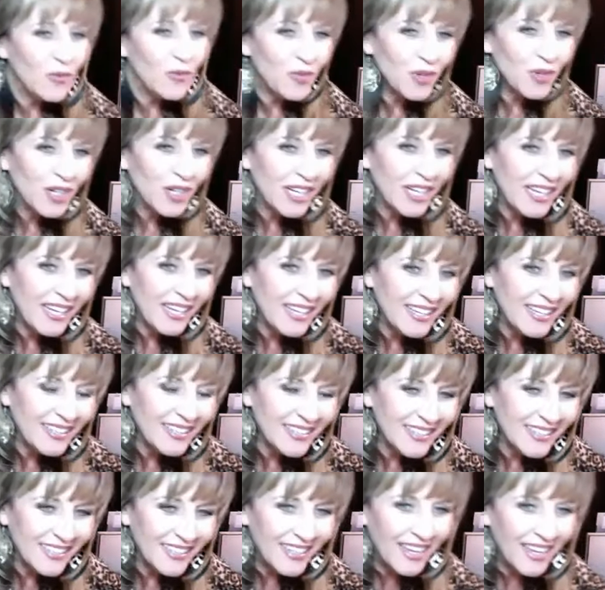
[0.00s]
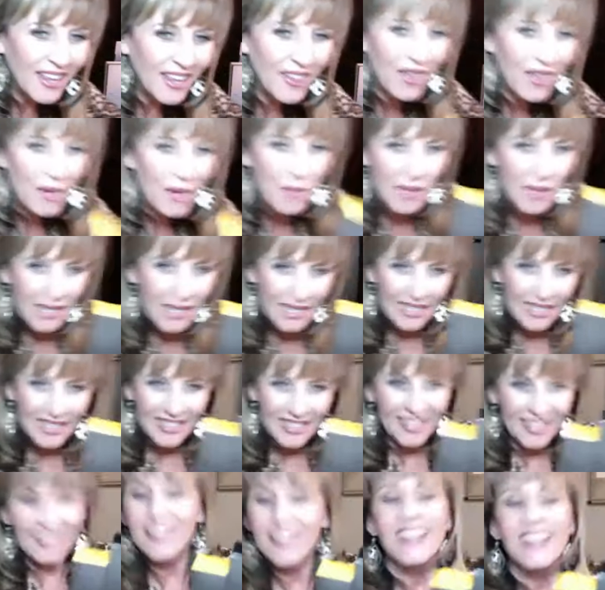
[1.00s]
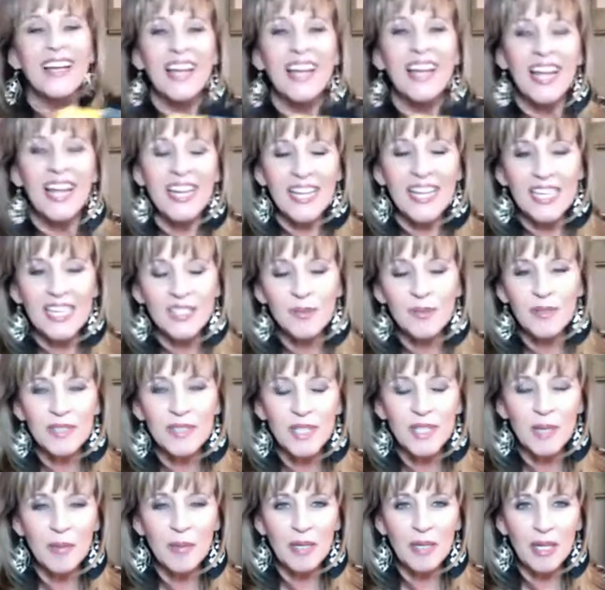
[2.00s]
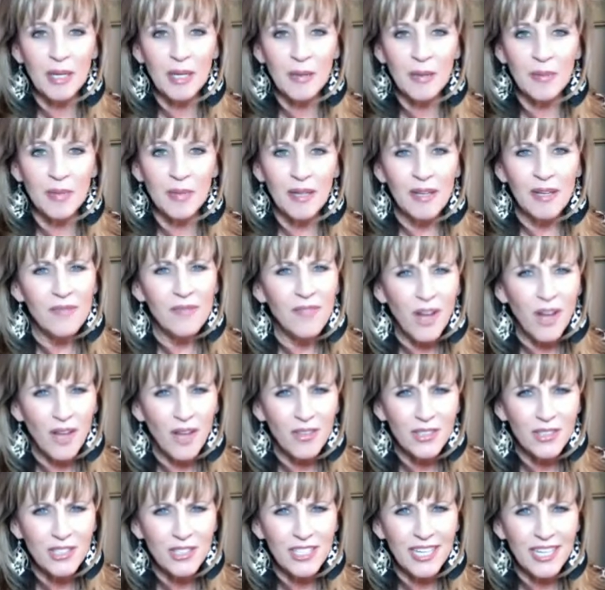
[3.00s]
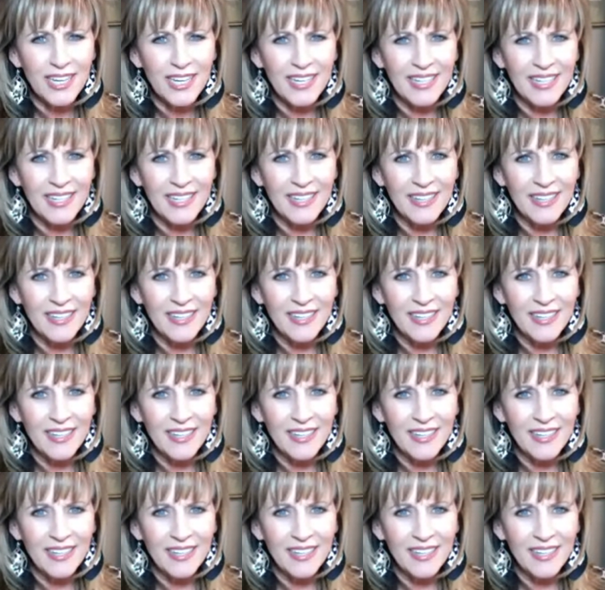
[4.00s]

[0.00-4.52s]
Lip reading: forget, the men. And guess what's coming up? Father's Day.